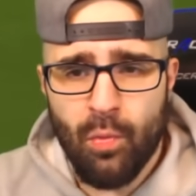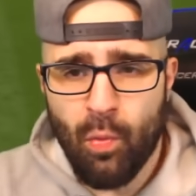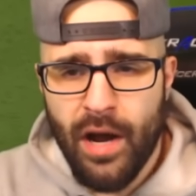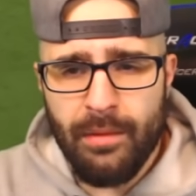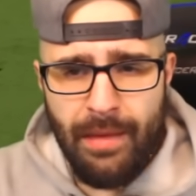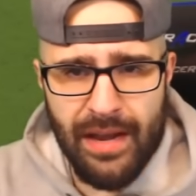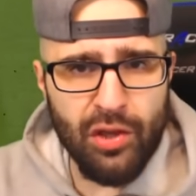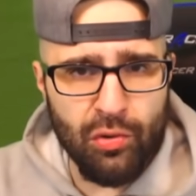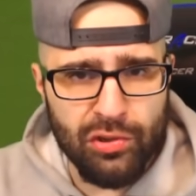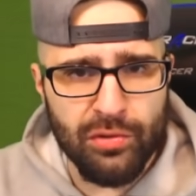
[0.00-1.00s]
One made
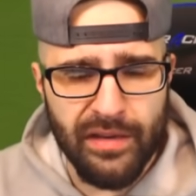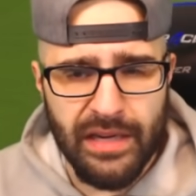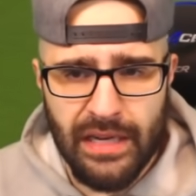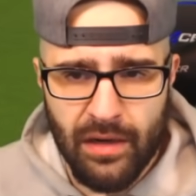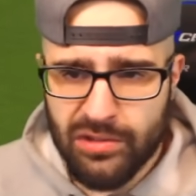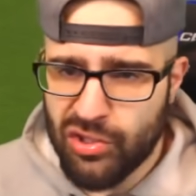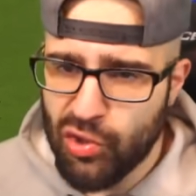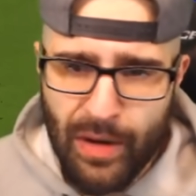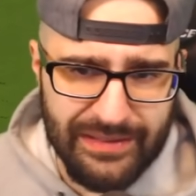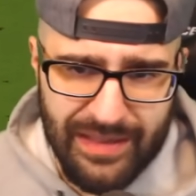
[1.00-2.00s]
a YouTube video.
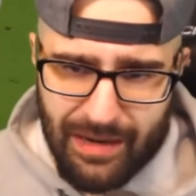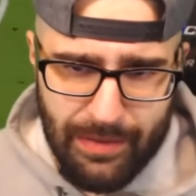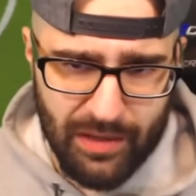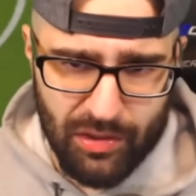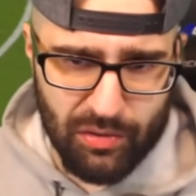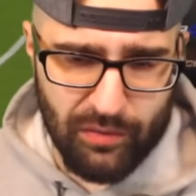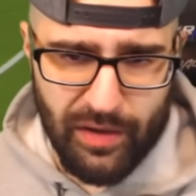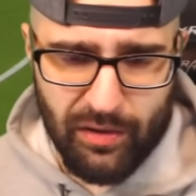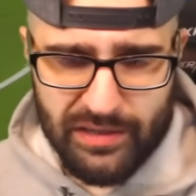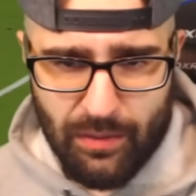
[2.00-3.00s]
Two, I didn't make a YouTube
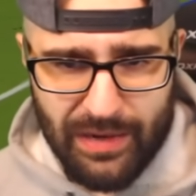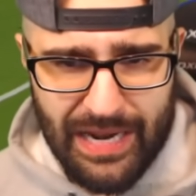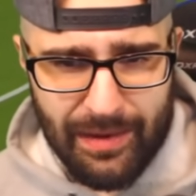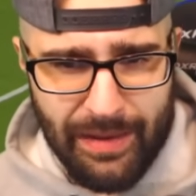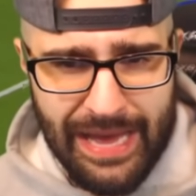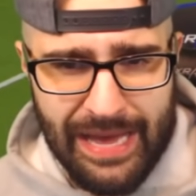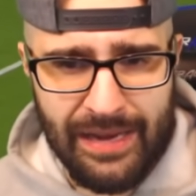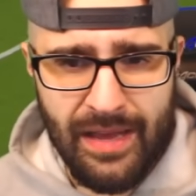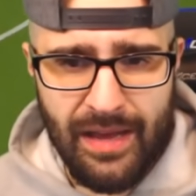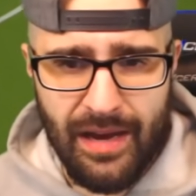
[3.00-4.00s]
video because they were kind of bad.